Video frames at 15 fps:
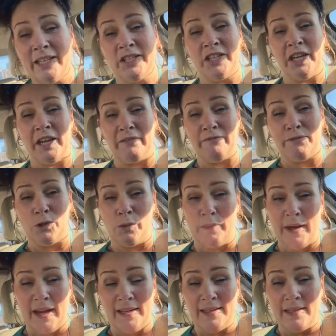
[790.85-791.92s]
She had full
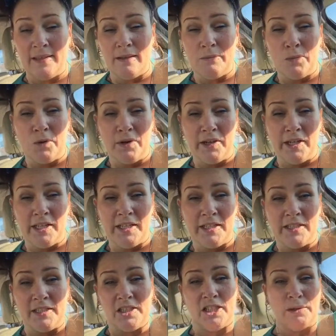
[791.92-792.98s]
beds in the
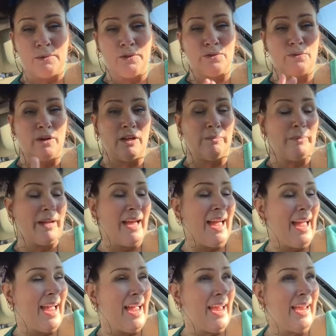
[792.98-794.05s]
morning. She was running
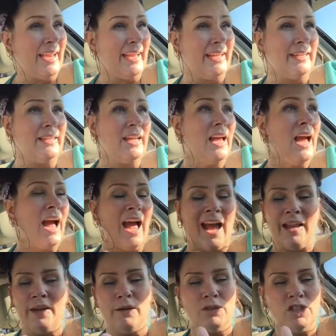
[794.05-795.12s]
behind.
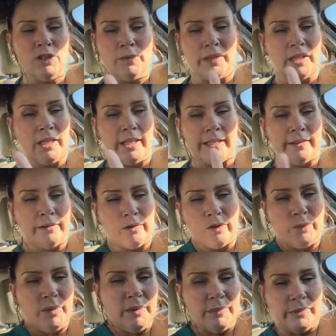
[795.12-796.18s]
I know she wasn't cleaning
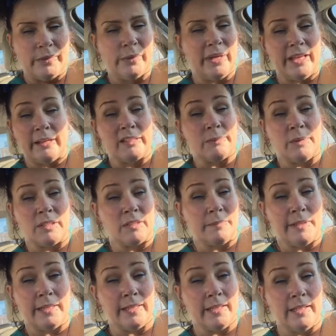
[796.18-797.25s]
those people the way they were supposed
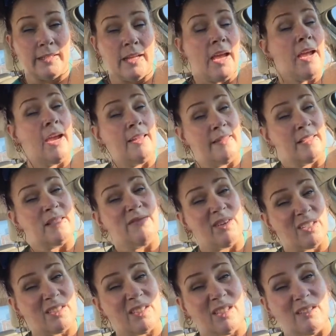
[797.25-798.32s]
to be clean. And that's
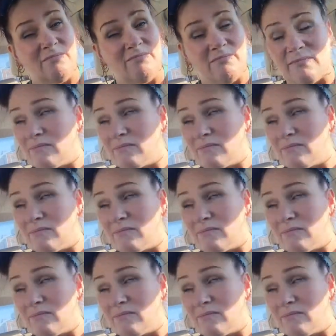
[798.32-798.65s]
fucked up.